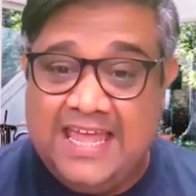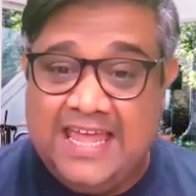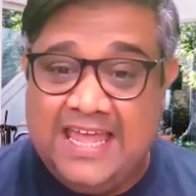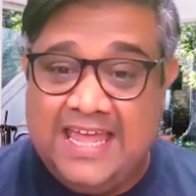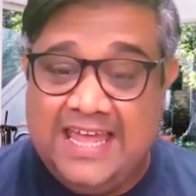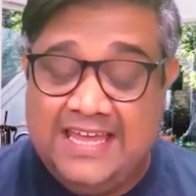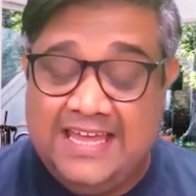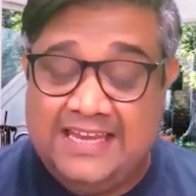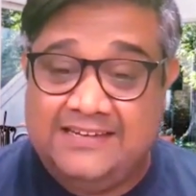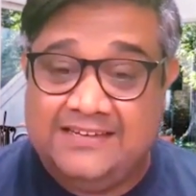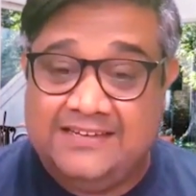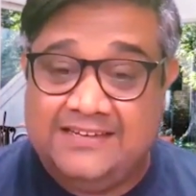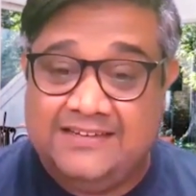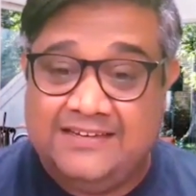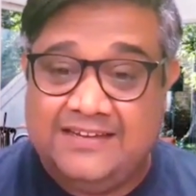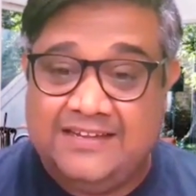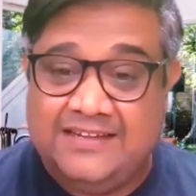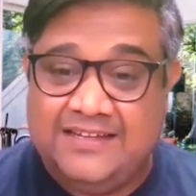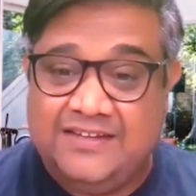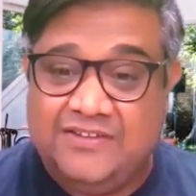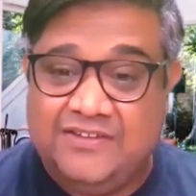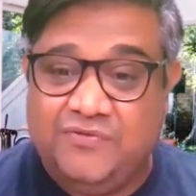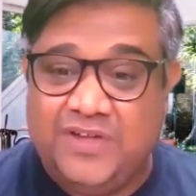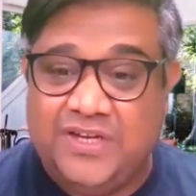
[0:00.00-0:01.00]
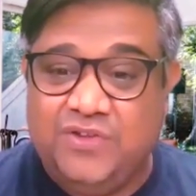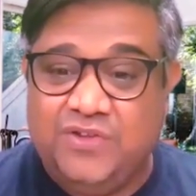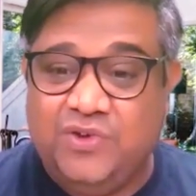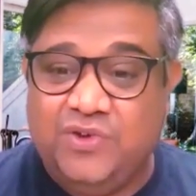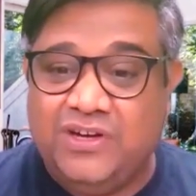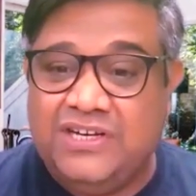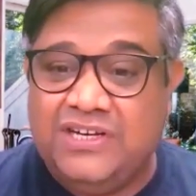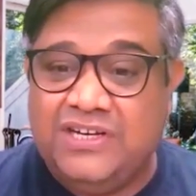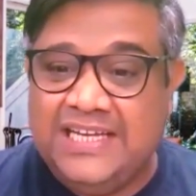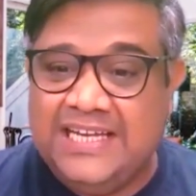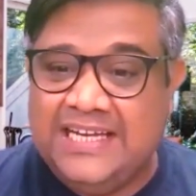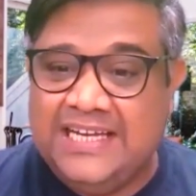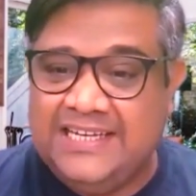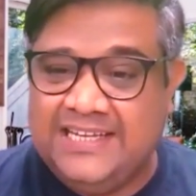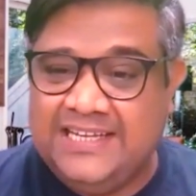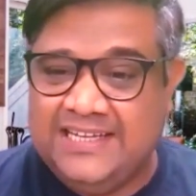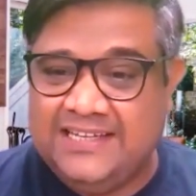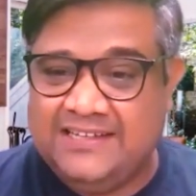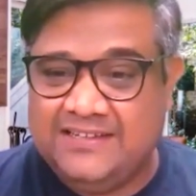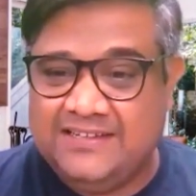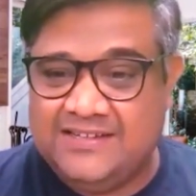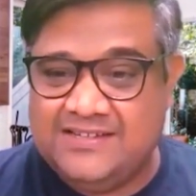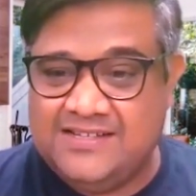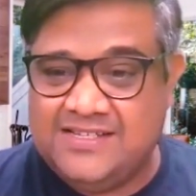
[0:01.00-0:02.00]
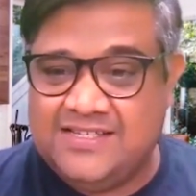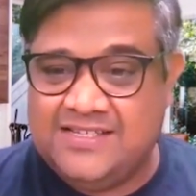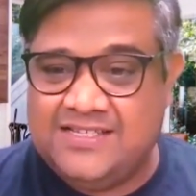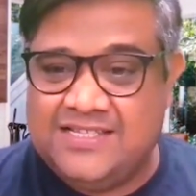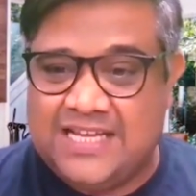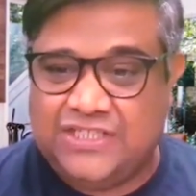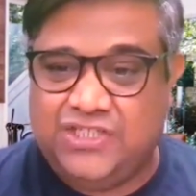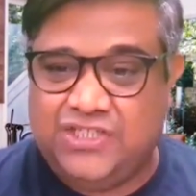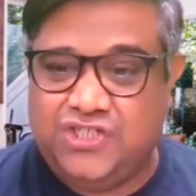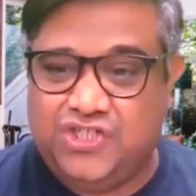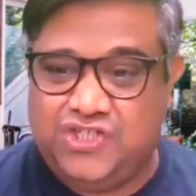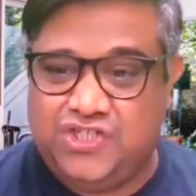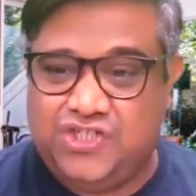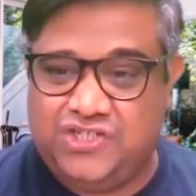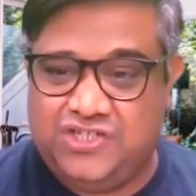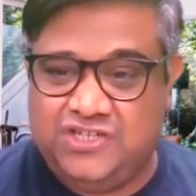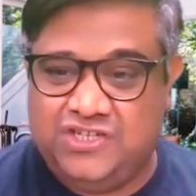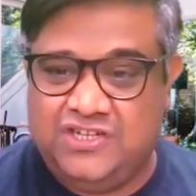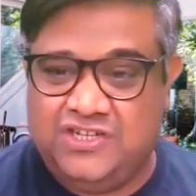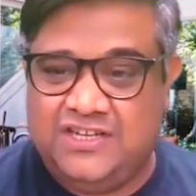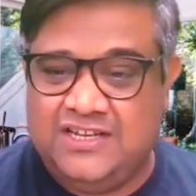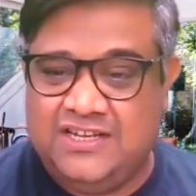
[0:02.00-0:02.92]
And when you are creating such